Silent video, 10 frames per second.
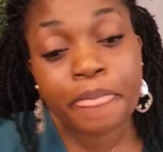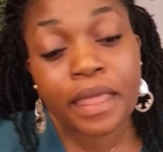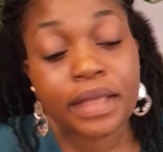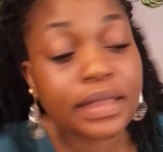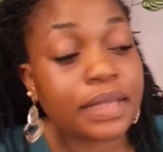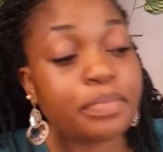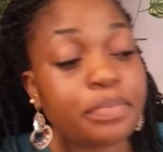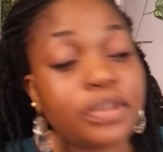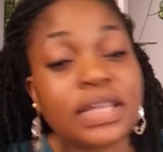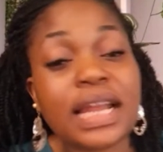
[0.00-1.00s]
the
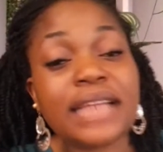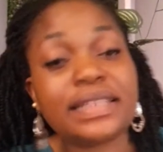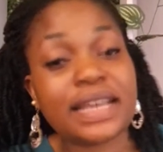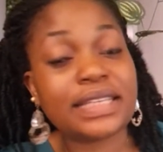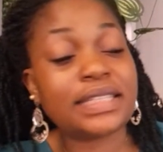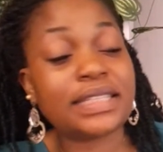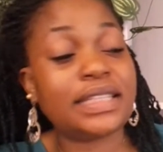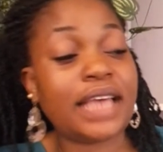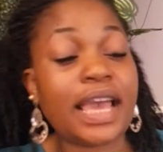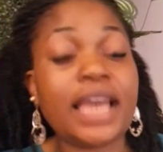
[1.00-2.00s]
postal address
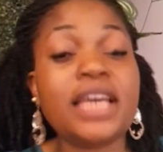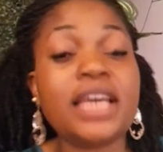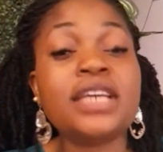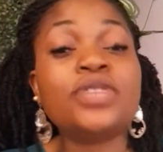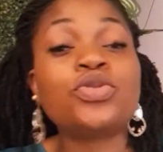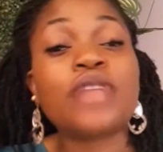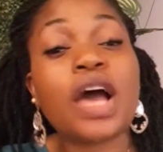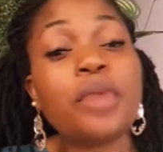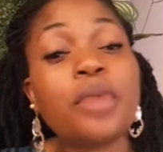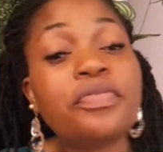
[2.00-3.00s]
there to now
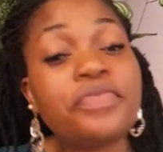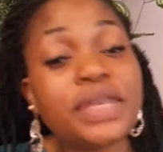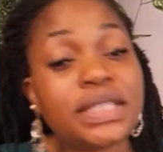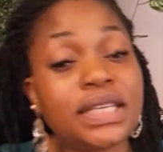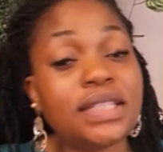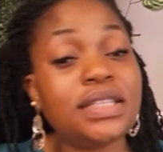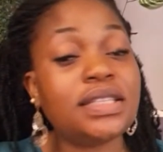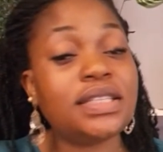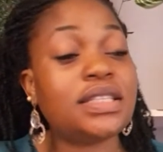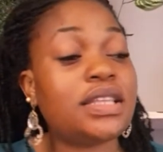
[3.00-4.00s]
fit in
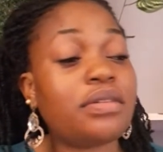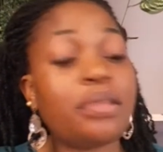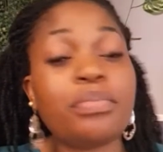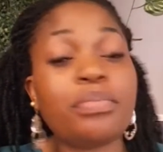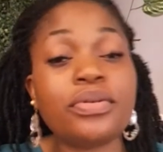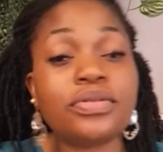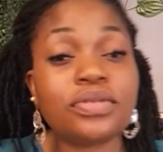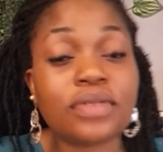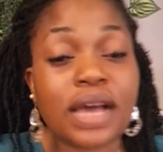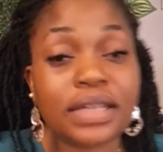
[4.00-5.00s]
the repost
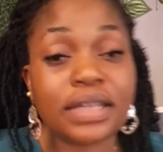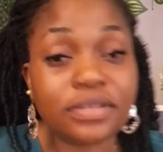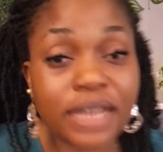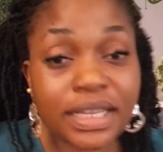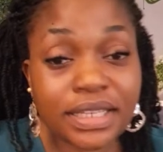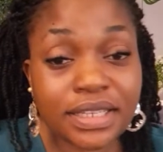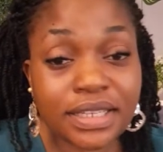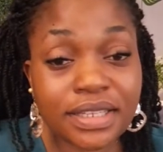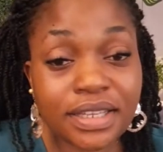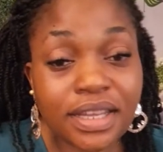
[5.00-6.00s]
address.
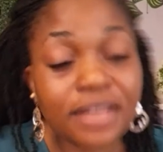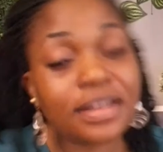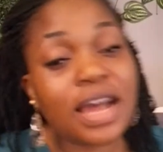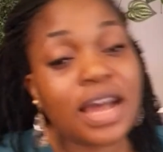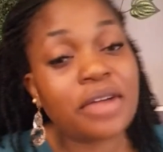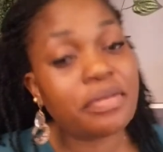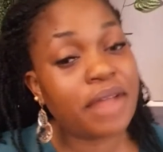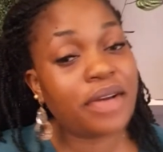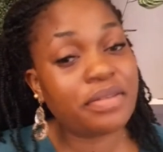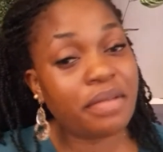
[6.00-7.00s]
Now
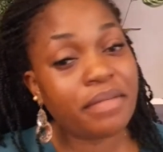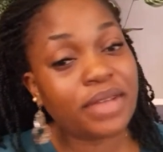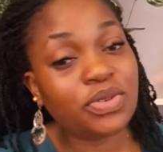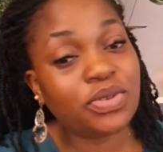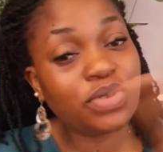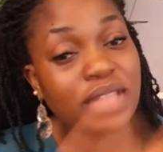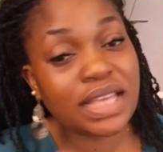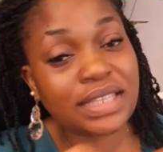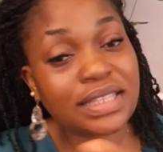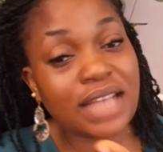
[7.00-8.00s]
remember two things.
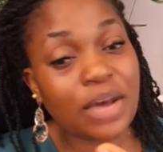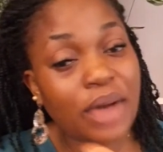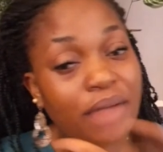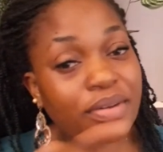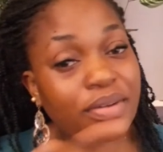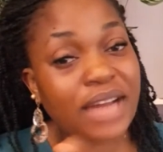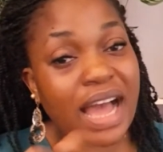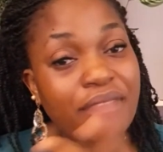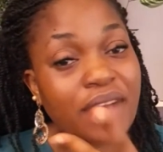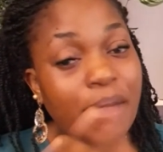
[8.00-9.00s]
Now I've
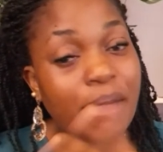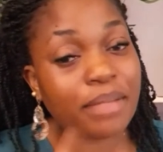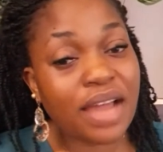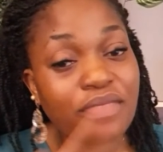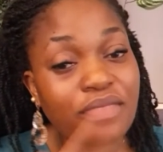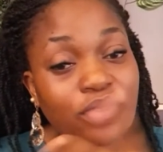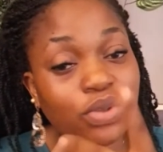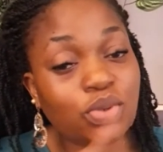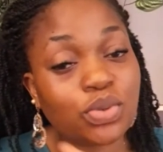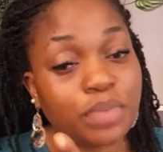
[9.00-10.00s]
applied for 2
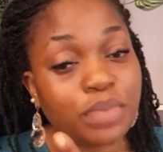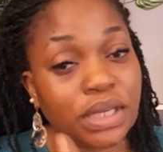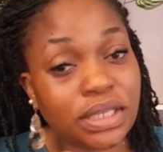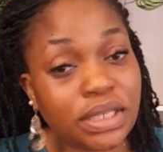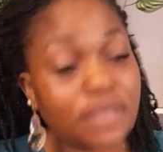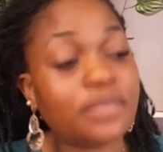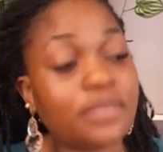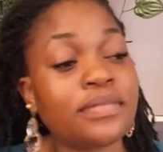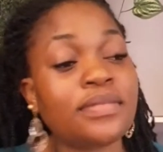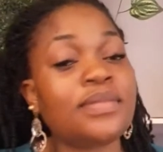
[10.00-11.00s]
pins.
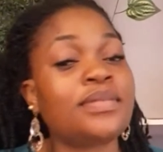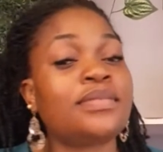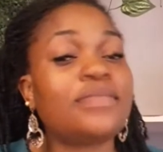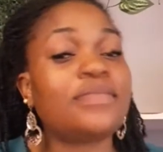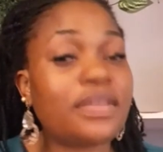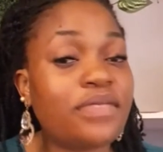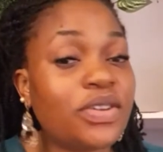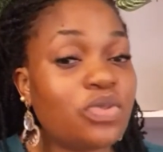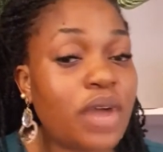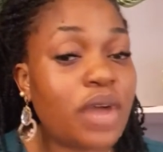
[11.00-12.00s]
The first
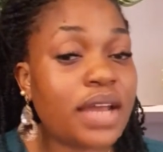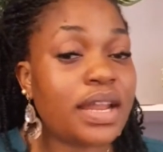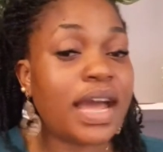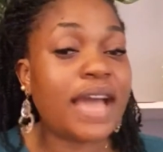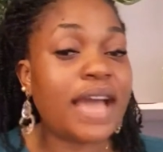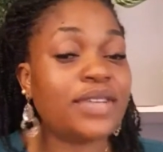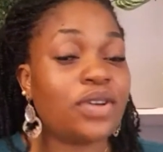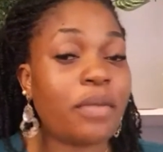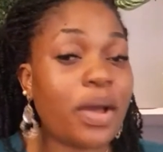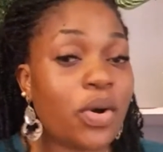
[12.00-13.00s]
one, I on
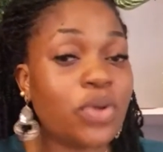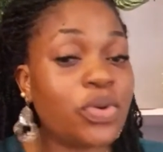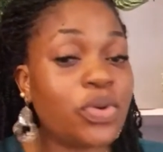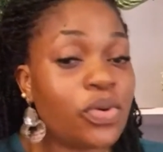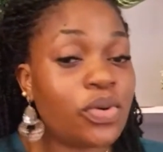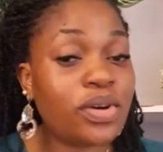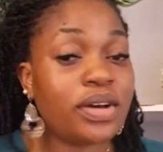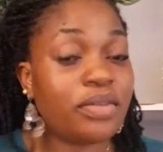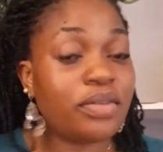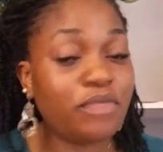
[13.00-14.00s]
my own,
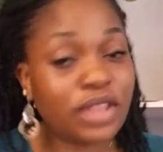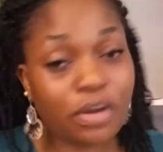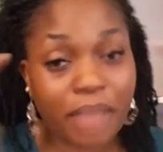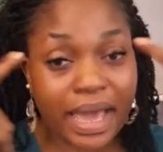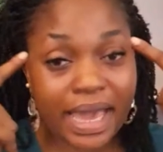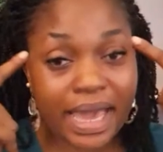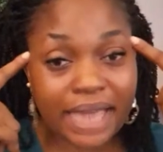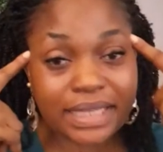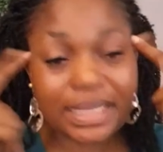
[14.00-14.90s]
on my head, I've